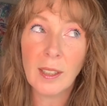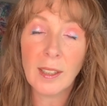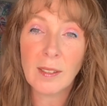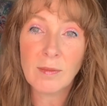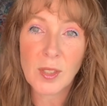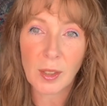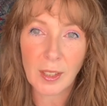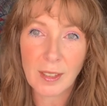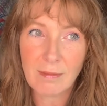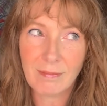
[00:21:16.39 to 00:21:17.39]
Um,
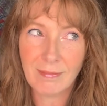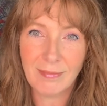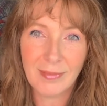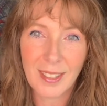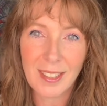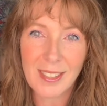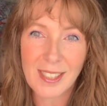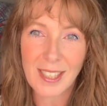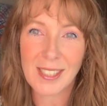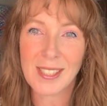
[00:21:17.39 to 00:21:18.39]
sorry, I didn't
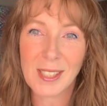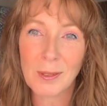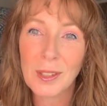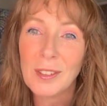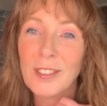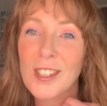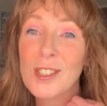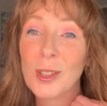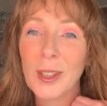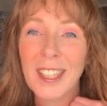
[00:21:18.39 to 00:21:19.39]
discuss this with you
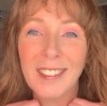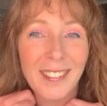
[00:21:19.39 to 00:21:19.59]
first, Joy.